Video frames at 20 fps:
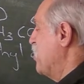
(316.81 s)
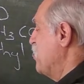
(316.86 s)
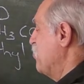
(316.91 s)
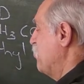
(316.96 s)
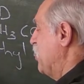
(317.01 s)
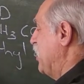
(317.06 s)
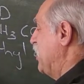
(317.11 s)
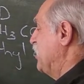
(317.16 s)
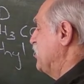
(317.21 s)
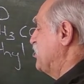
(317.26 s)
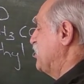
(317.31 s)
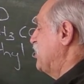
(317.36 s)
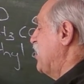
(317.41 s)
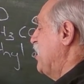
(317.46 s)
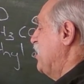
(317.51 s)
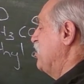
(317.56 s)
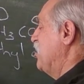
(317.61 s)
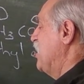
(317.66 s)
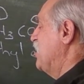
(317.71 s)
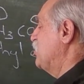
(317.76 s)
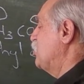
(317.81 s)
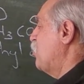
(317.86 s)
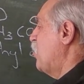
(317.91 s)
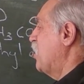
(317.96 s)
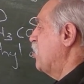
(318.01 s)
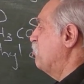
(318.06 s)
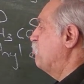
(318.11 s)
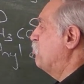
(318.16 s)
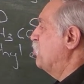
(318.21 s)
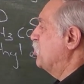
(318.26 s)
But let's say there's quite
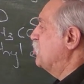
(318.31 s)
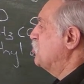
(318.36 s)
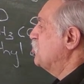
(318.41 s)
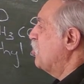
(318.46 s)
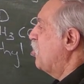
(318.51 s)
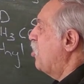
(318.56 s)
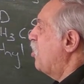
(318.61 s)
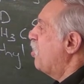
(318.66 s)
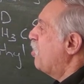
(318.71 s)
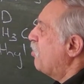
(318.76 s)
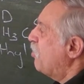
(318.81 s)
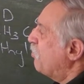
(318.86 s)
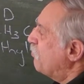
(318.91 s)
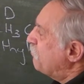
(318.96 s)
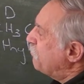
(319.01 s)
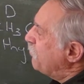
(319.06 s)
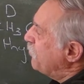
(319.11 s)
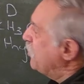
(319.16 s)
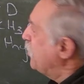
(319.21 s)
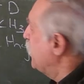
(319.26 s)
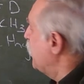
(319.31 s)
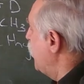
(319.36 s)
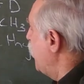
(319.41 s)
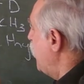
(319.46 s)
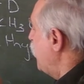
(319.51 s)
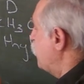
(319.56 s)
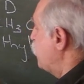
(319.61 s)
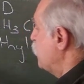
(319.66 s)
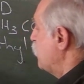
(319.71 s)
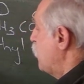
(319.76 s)
a bit of
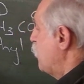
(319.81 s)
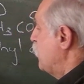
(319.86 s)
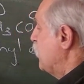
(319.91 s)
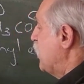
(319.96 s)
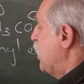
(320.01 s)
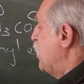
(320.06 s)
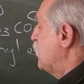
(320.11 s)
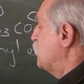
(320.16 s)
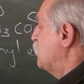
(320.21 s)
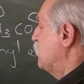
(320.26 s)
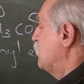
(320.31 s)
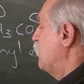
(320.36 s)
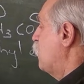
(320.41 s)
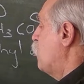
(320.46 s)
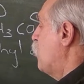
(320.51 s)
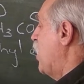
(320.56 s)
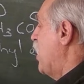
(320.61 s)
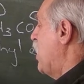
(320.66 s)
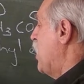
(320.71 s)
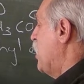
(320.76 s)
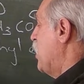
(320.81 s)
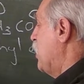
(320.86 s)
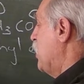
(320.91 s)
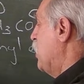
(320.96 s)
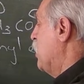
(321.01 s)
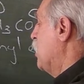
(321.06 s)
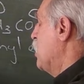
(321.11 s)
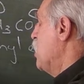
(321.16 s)
ethanoic acid, or A.